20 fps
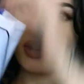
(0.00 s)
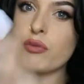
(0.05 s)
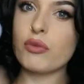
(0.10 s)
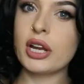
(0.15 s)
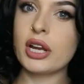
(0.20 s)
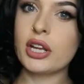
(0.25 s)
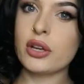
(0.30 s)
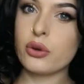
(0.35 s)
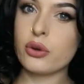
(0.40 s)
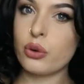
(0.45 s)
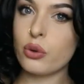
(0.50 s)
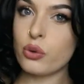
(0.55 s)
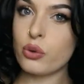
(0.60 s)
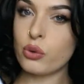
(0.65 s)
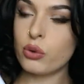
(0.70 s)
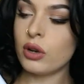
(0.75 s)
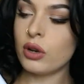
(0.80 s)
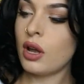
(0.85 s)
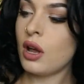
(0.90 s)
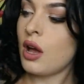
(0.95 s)
a really
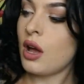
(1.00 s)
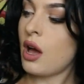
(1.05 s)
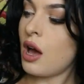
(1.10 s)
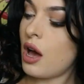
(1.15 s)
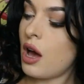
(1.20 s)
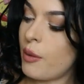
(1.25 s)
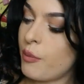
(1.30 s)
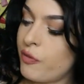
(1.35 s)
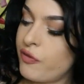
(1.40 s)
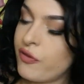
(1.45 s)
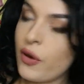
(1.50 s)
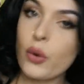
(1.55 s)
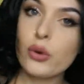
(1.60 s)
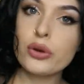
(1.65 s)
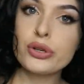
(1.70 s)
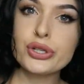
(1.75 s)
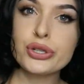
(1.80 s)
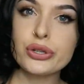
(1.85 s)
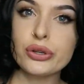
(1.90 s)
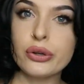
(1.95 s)
cool um,
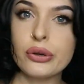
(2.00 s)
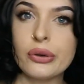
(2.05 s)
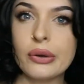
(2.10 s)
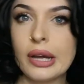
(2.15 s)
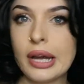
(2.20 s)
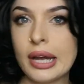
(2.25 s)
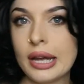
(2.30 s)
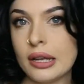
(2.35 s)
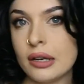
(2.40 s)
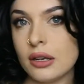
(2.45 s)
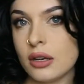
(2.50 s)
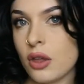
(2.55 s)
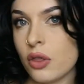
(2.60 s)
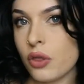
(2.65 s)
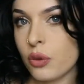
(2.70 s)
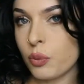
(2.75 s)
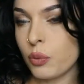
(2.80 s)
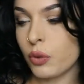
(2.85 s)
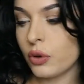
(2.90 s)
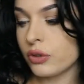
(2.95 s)
photo shoot in
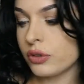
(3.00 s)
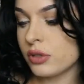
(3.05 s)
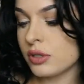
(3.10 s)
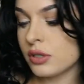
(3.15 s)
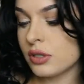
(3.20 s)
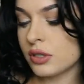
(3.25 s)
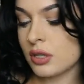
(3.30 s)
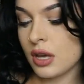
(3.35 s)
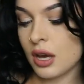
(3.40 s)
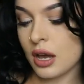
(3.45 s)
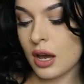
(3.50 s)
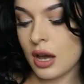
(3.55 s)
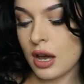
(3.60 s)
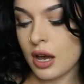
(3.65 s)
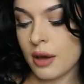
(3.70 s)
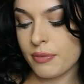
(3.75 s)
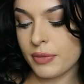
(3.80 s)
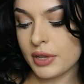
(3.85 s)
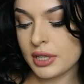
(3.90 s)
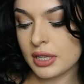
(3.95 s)
the woods.
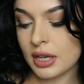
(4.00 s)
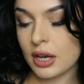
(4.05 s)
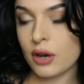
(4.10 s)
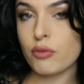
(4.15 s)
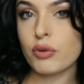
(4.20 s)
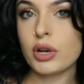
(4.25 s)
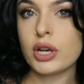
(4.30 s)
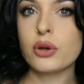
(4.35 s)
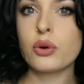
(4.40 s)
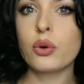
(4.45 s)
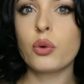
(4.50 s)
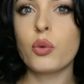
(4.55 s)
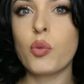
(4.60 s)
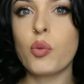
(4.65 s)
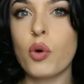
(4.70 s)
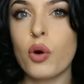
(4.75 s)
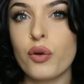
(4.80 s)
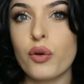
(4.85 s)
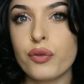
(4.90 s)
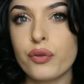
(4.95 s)
Um, there's like a really cool
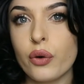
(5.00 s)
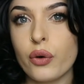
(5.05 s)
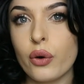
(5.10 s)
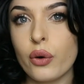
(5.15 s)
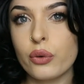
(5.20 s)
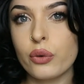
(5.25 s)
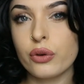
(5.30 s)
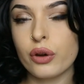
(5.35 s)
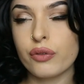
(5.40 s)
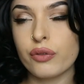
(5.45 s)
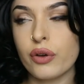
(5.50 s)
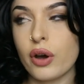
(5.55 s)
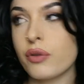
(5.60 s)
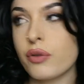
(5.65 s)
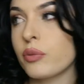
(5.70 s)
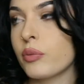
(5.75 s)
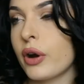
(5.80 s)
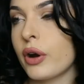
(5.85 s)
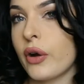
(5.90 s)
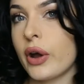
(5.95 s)
waterfall not far
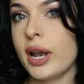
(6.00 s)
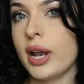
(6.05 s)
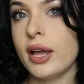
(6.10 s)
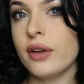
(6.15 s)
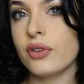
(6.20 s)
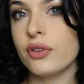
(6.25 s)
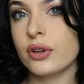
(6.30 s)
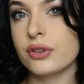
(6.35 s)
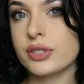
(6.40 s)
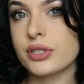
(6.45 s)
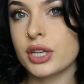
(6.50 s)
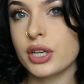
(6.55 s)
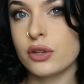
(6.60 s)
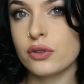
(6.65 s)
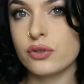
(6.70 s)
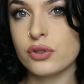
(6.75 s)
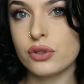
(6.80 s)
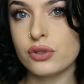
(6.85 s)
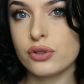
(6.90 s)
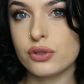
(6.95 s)
from where I live, and I was thinking
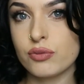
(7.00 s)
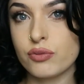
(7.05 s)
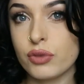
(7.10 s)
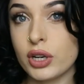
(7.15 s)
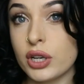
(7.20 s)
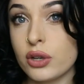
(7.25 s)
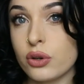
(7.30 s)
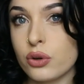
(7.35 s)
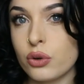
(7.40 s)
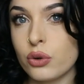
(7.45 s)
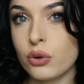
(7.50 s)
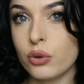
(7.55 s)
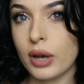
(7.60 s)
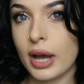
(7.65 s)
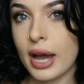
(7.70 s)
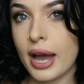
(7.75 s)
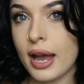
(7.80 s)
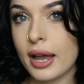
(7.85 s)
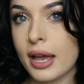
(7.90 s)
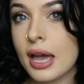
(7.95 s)
of doing some really cool
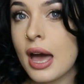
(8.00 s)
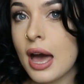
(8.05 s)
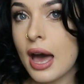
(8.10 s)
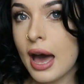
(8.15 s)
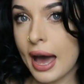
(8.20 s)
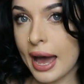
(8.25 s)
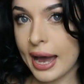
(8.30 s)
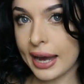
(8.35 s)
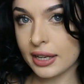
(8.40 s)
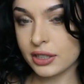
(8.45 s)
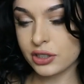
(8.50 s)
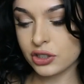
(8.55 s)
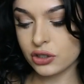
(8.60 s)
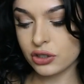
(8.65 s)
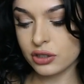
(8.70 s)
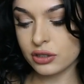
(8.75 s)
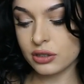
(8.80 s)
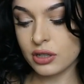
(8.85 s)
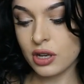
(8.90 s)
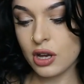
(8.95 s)
like
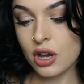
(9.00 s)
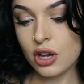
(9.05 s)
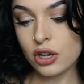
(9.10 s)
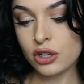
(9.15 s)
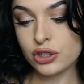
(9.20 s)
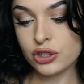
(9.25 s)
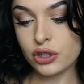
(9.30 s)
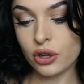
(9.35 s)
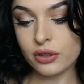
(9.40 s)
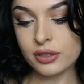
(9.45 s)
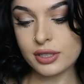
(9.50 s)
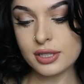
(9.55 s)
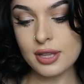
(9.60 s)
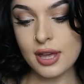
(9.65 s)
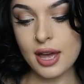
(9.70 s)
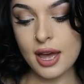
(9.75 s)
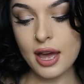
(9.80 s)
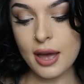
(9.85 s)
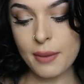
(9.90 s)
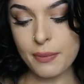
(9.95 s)
action shots
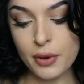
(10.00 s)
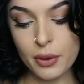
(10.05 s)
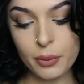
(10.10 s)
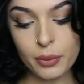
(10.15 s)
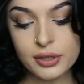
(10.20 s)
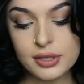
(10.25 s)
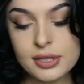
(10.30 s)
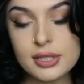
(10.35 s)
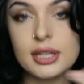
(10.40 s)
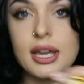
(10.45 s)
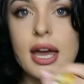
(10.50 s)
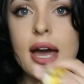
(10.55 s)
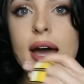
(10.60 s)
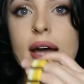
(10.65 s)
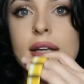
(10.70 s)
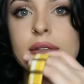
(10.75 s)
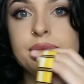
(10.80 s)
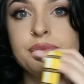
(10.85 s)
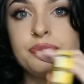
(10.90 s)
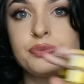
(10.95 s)
there. But once
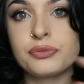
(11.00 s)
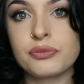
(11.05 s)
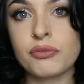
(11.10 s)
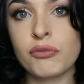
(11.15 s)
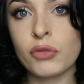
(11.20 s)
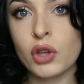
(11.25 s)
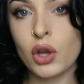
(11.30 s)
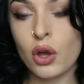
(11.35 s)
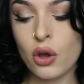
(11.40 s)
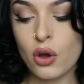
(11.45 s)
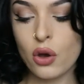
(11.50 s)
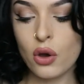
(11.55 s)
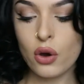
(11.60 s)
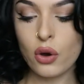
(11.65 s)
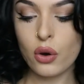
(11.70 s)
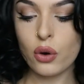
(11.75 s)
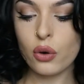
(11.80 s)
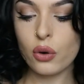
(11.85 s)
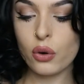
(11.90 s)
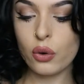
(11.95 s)
again,
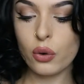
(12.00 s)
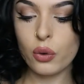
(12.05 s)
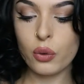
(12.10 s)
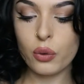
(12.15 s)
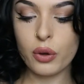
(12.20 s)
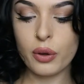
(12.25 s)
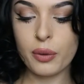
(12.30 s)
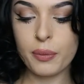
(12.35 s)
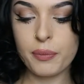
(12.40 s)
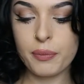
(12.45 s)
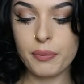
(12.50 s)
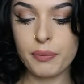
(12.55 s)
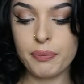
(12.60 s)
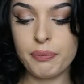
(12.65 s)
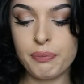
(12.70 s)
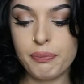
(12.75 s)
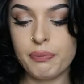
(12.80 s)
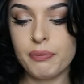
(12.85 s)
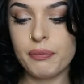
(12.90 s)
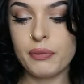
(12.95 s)
all
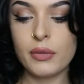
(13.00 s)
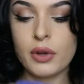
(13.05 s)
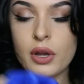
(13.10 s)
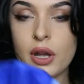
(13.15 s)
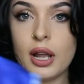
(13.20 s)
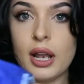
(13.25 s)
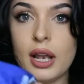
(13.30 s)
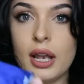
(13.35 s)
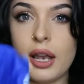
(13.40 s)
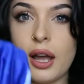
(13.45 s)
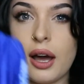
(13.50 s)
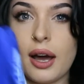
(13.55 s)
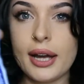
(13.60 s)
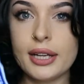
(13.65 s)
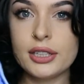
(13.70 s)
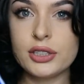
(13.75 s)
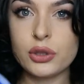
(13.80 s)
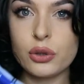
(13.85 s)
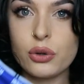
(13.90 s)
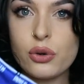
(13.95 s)

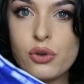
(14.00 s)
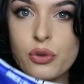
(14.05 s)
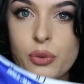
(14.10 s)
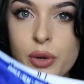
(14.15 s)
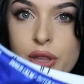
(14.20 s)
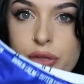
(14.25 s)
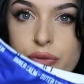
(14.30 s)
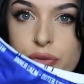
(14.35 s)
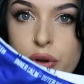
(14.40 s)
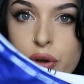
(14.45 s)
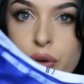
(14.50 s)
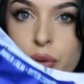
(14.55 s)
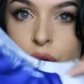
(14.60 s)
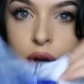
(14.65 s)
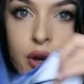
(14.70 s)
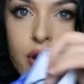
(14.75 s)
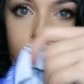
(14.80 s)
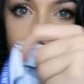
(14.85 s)
lined all the way through